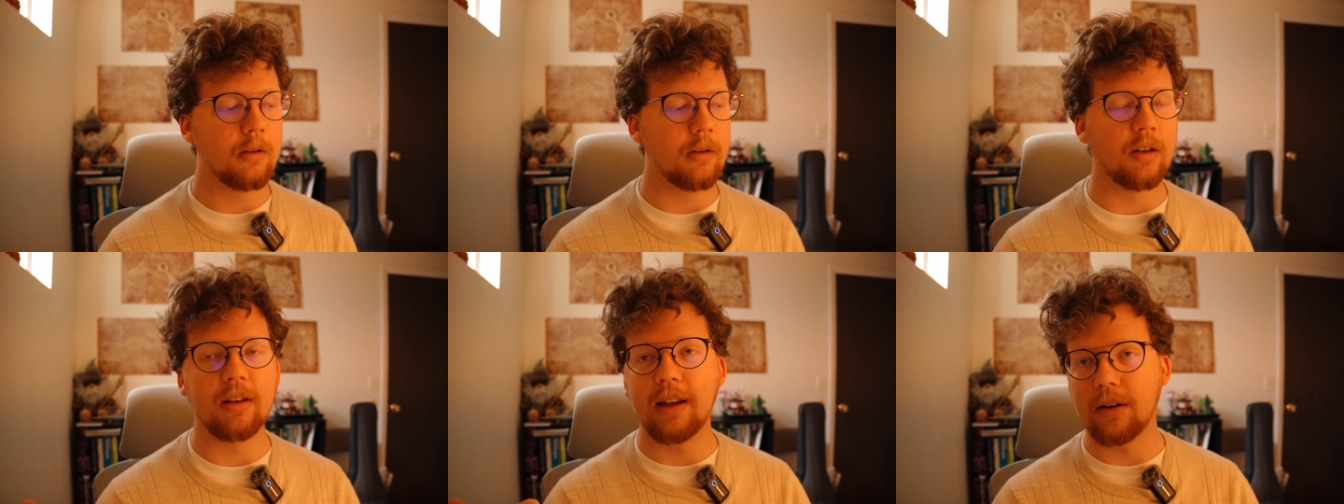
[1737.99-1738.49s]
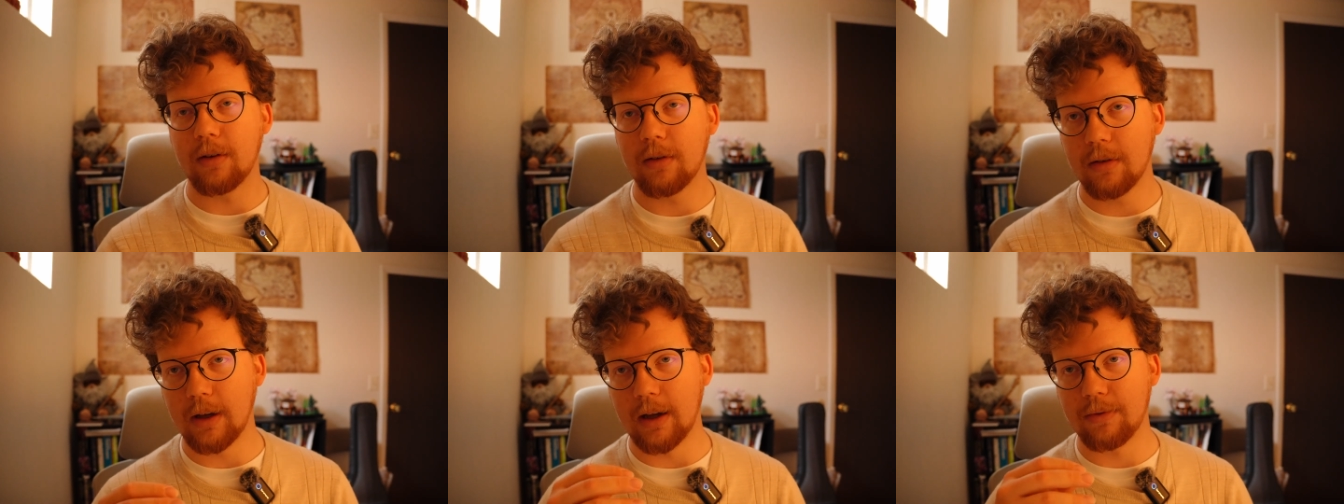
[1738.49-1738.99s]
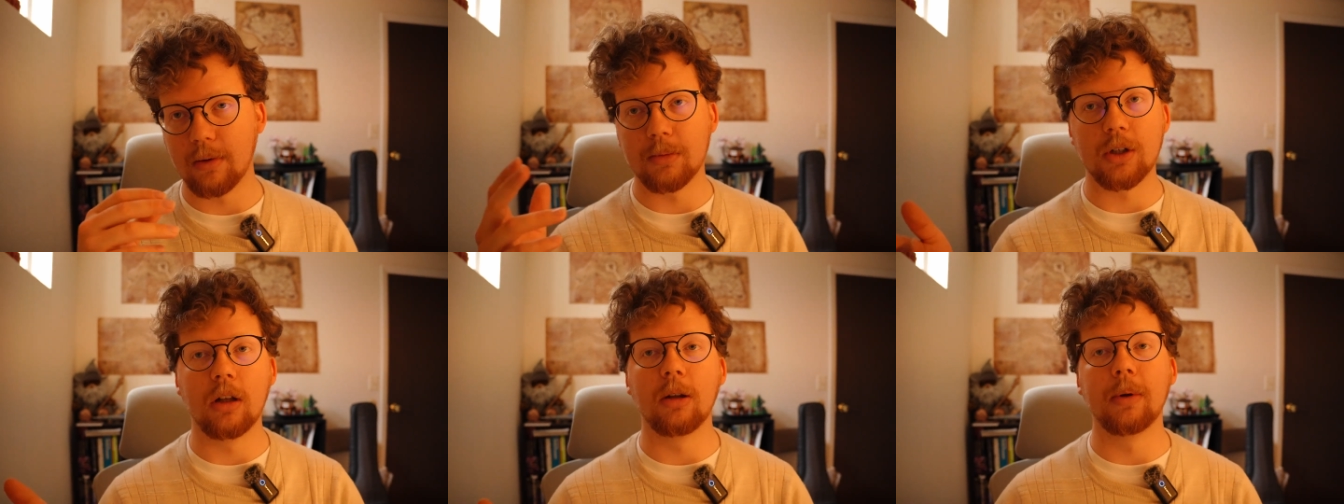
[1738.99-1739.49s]
descent from
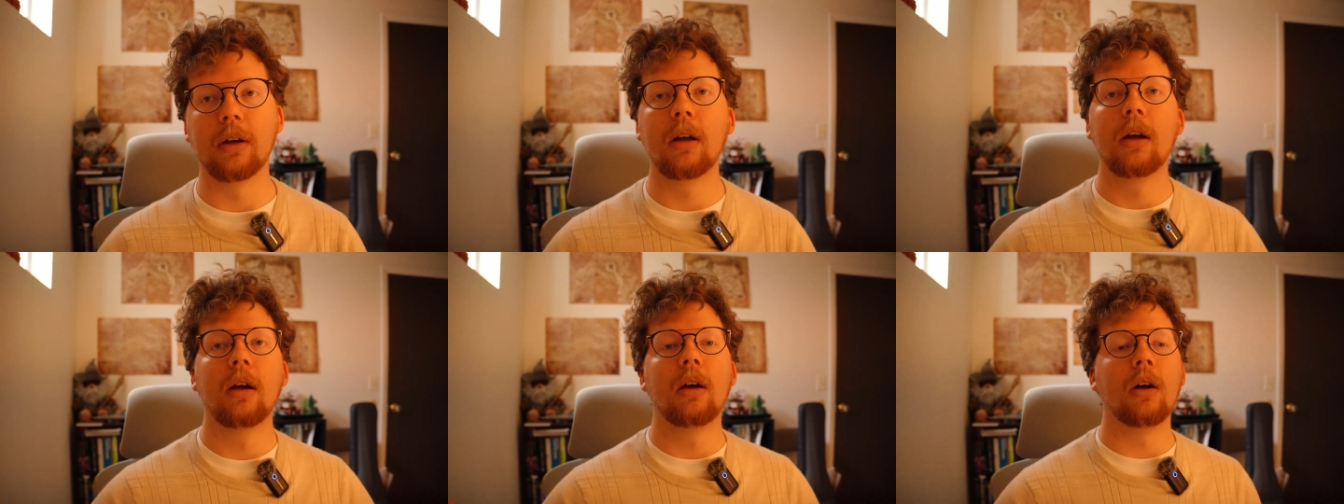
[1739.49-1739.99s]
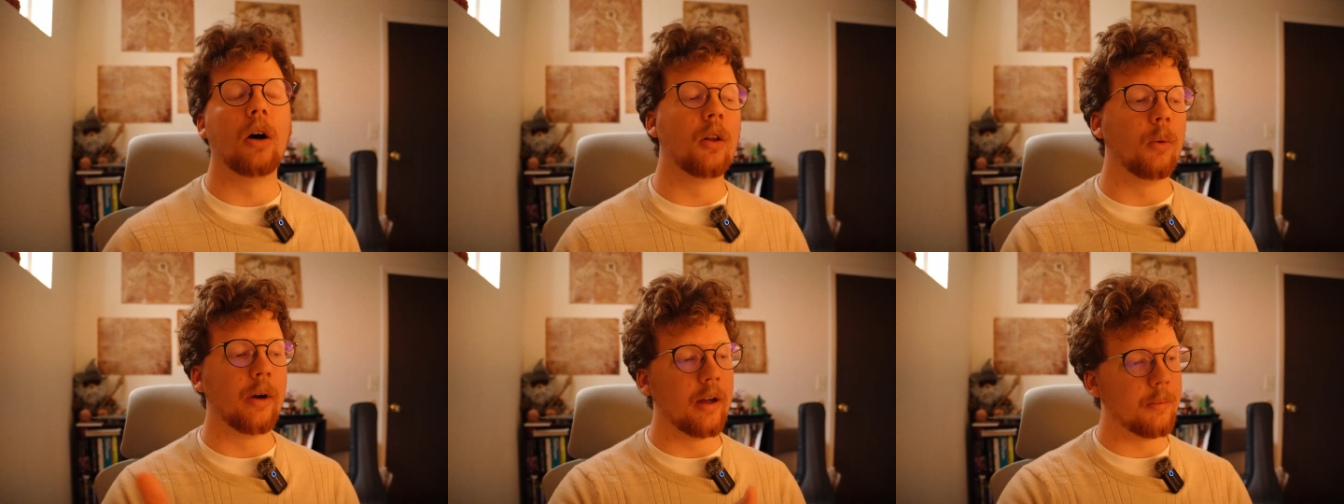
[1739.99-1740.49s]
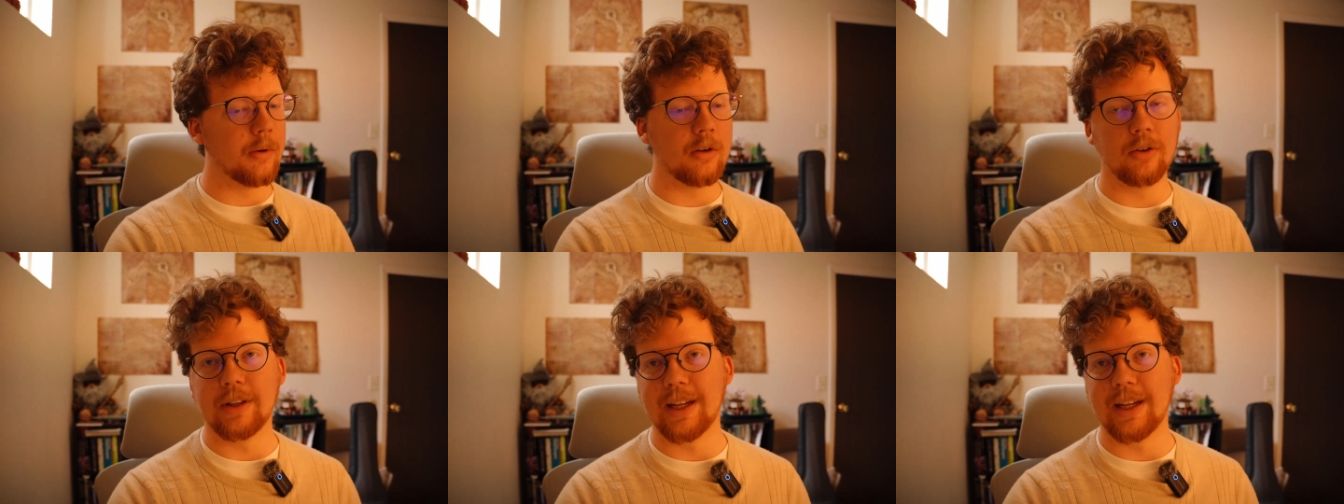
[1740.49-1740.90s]
Solomon, all the way up until